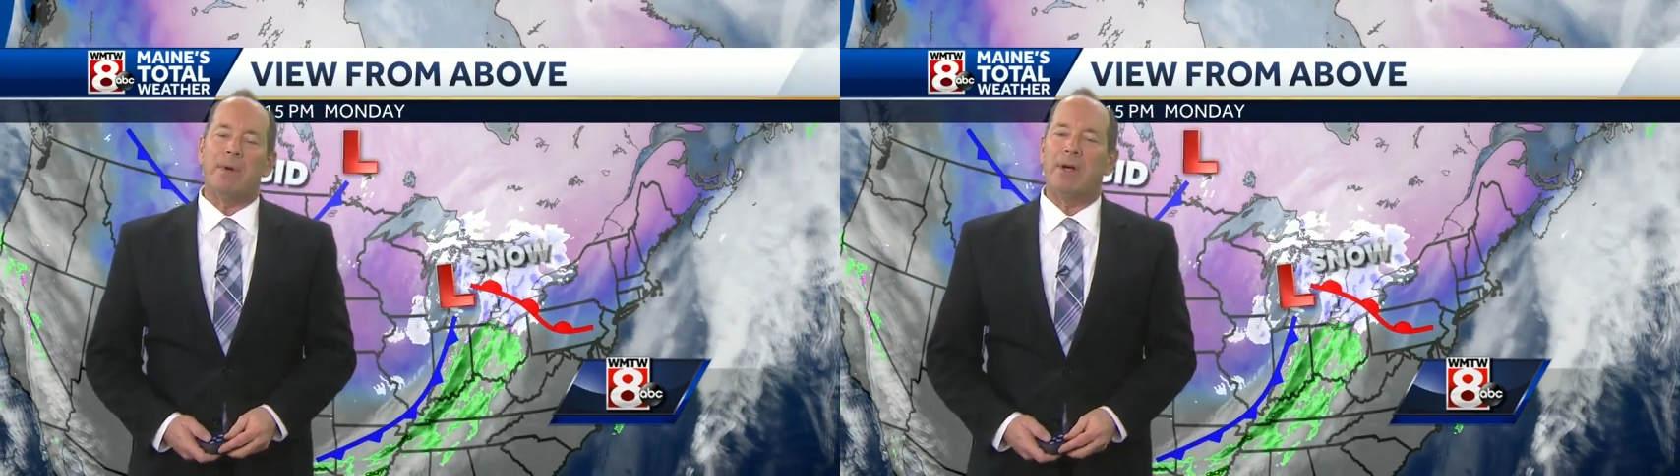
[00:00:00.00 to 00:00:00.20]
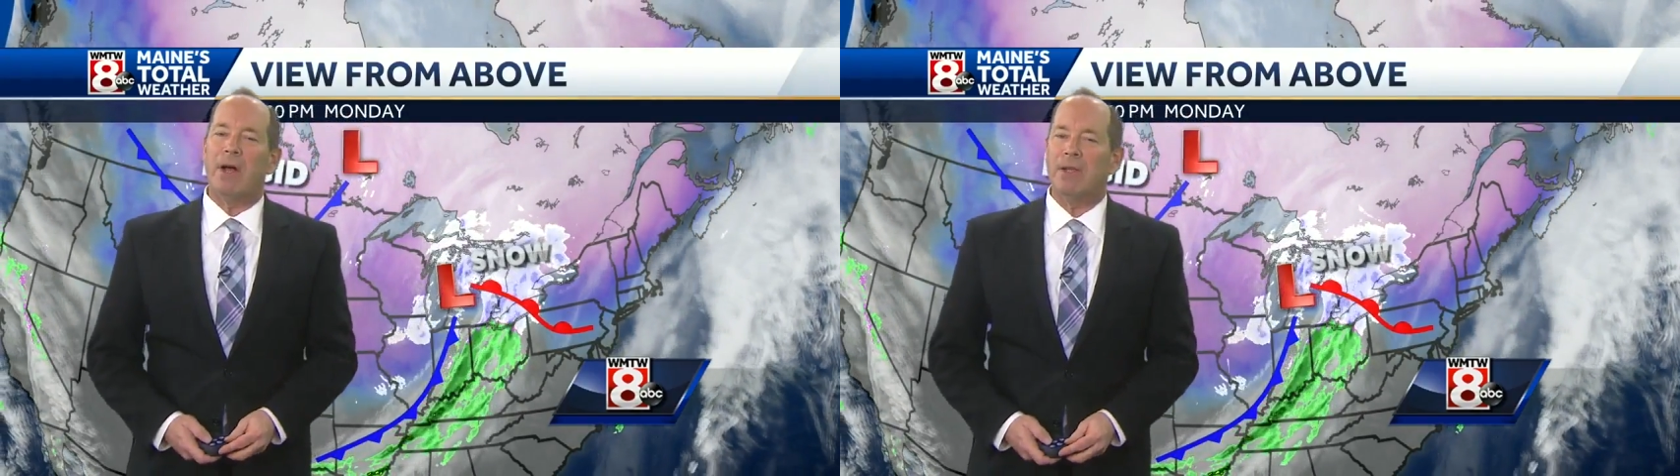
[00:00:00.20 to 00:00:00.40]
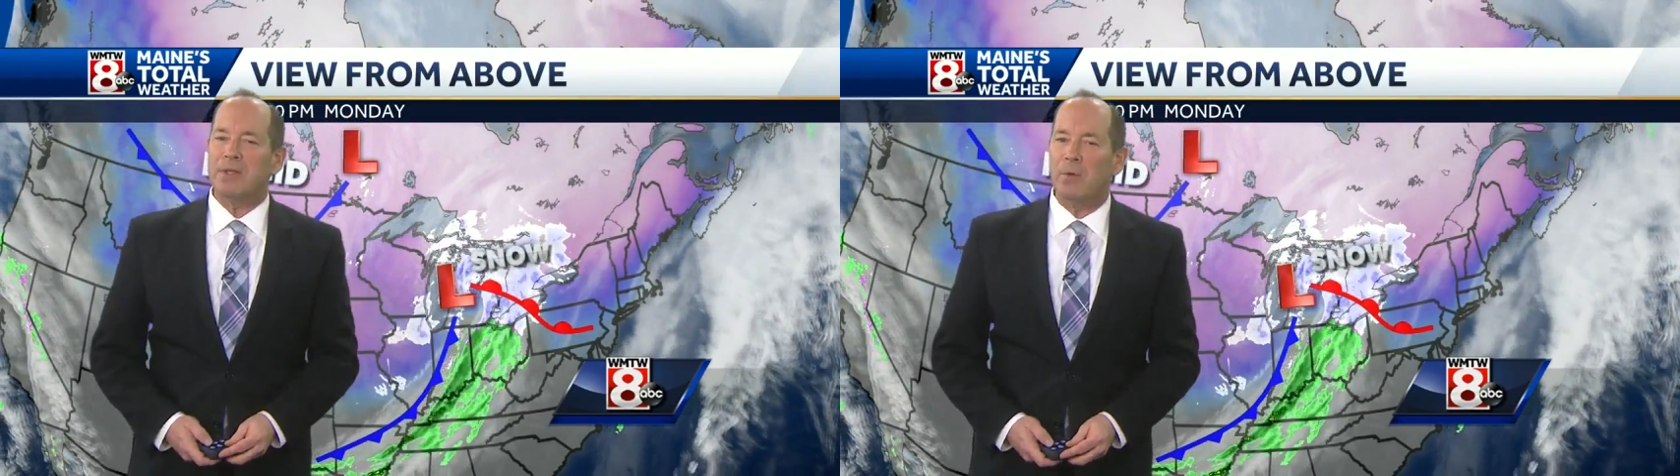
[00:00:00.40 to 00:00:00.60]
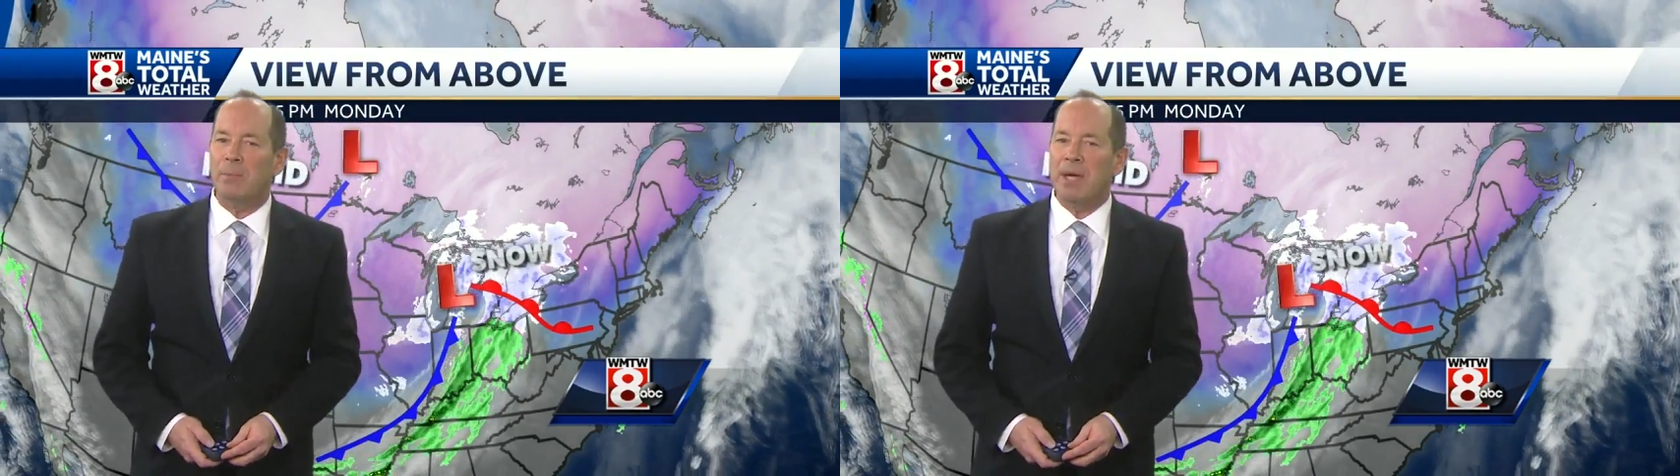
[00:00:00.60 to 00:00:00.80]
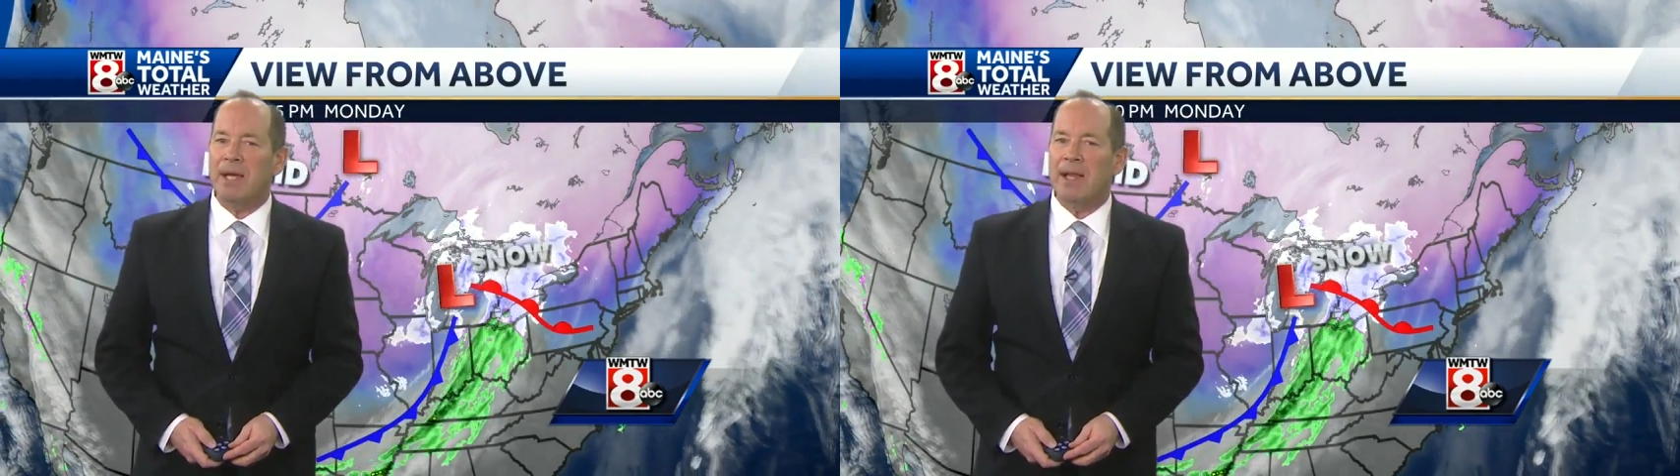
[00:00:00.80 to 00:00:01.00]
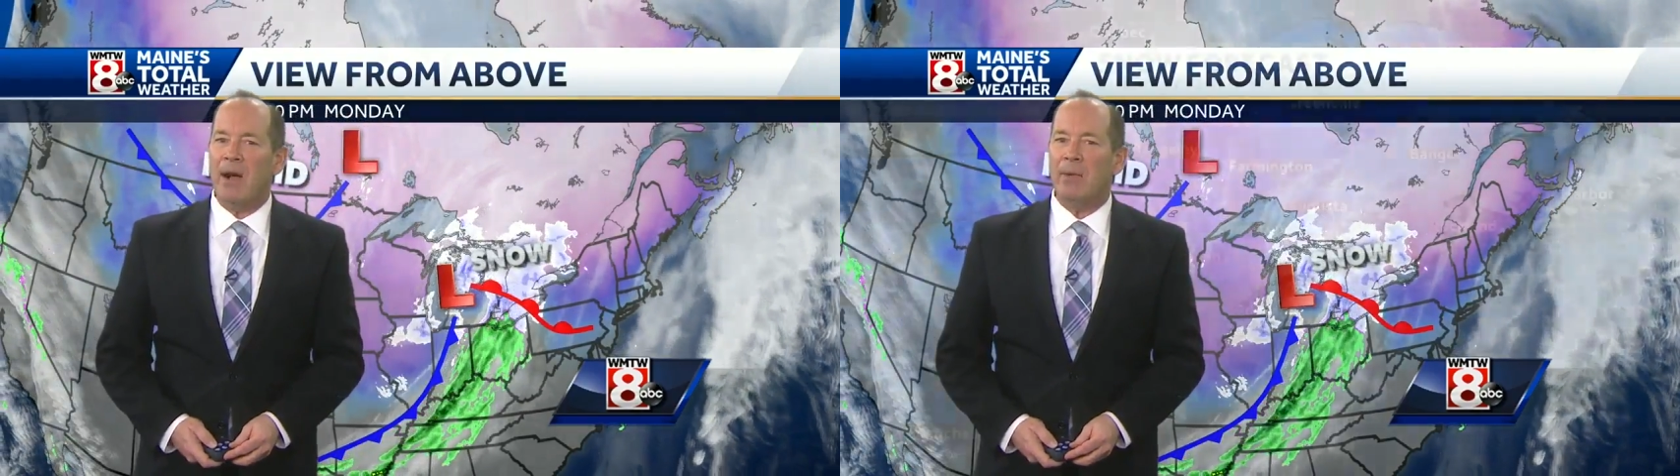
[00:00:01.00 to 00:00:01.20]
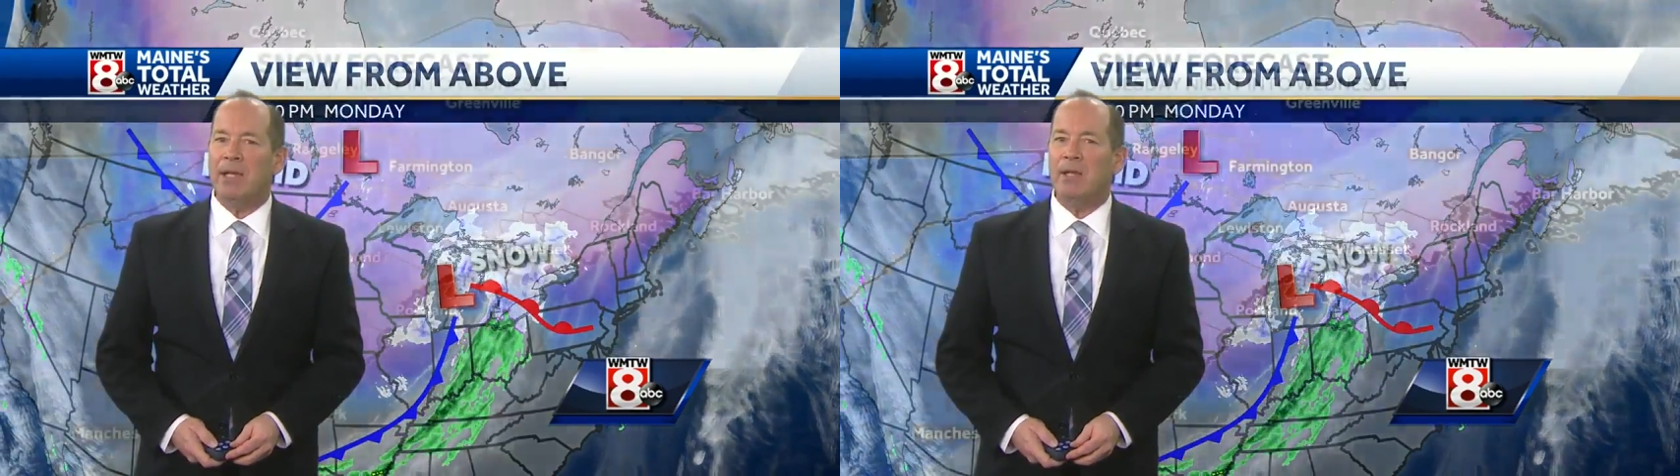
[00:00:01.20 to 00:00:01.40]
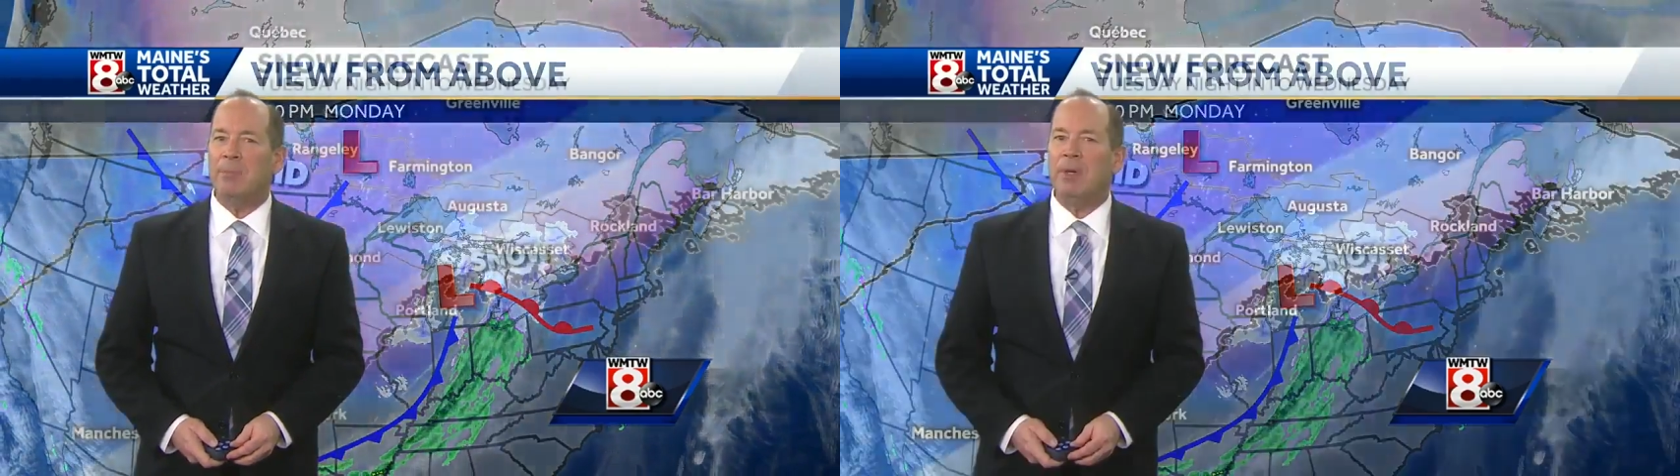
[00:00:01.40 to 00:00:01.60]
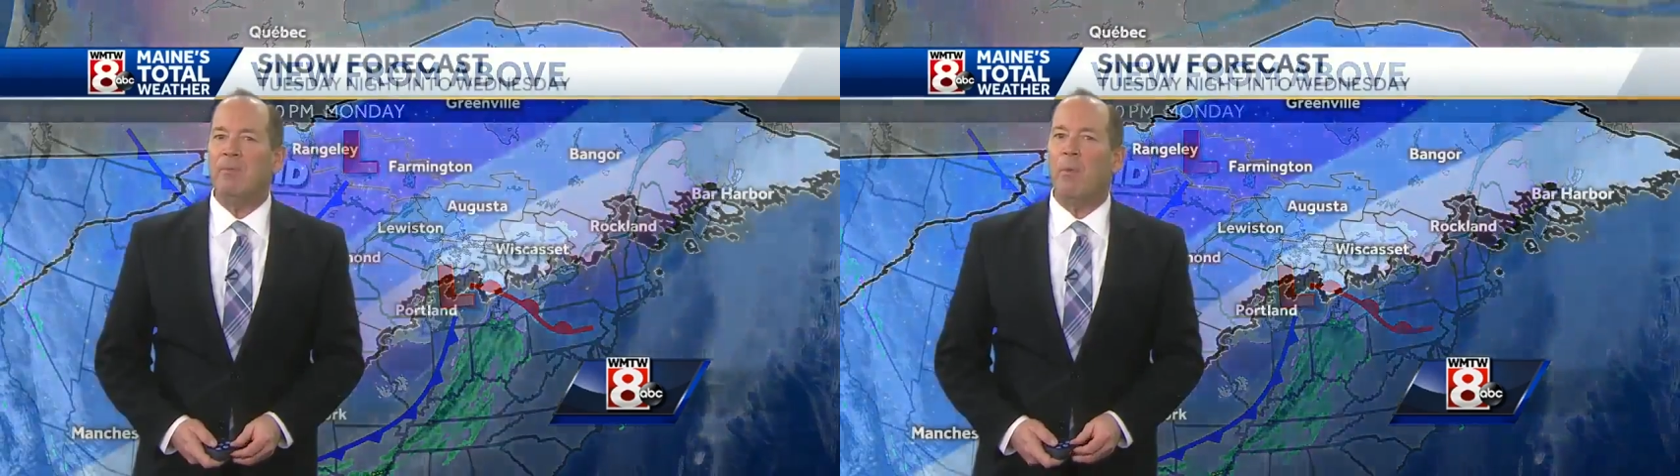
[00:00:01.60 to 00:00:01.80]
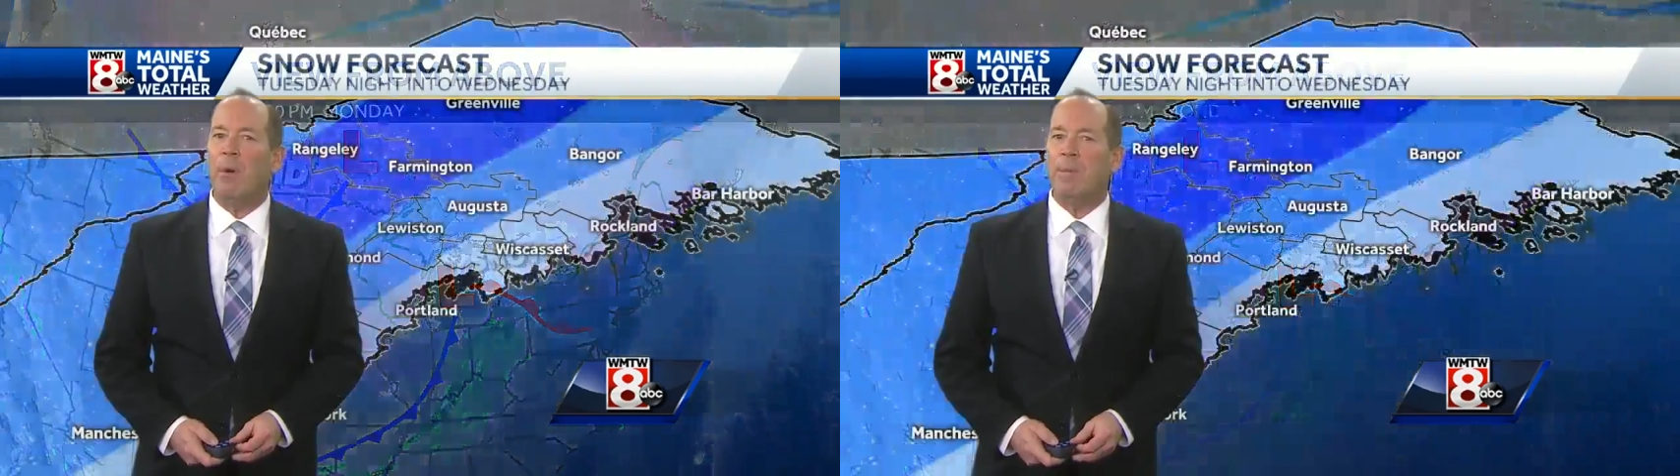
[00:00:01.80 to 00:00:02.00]
but it also may allow a little
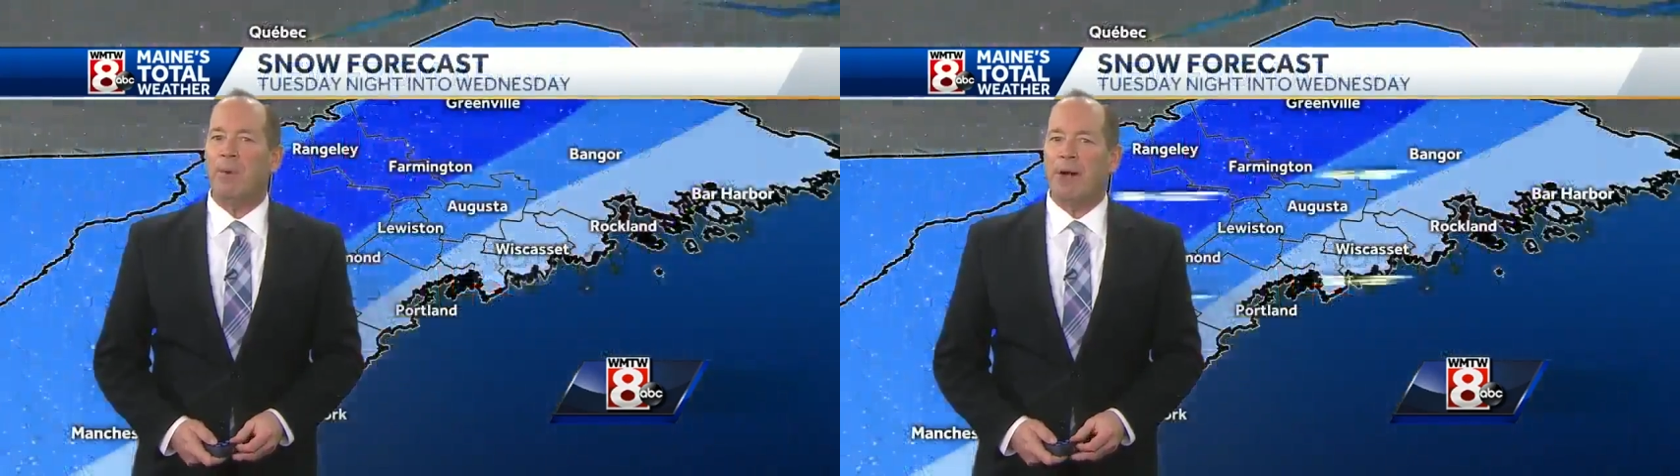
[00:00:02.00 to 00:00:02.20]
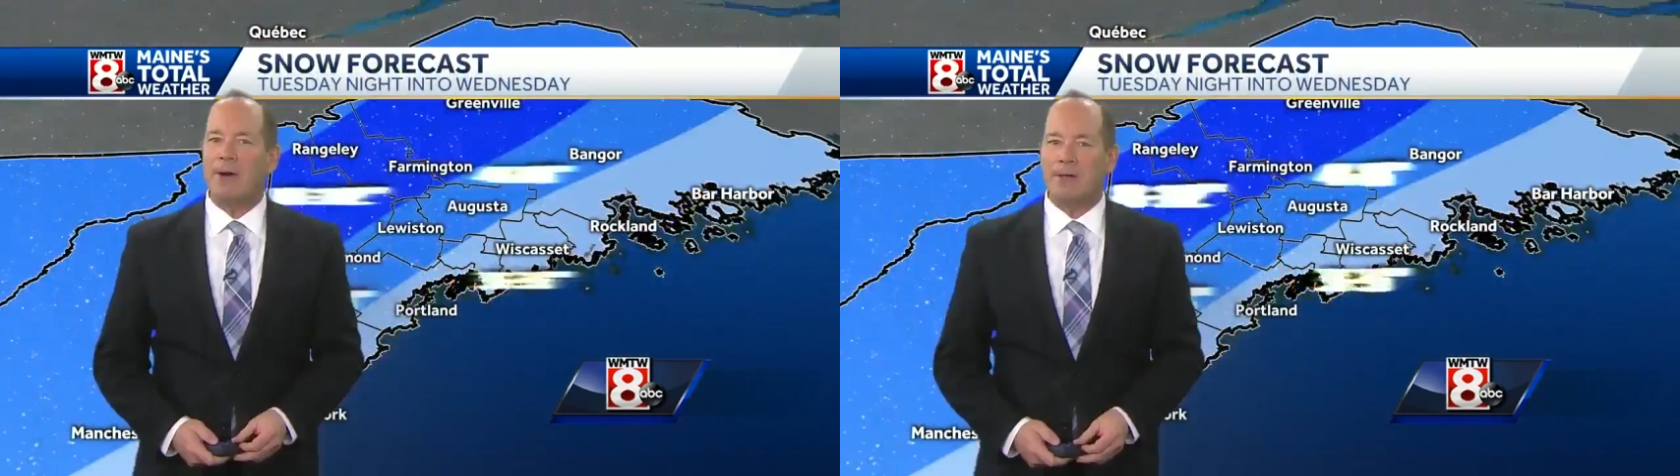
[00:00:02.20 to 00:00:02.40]
bit of warmer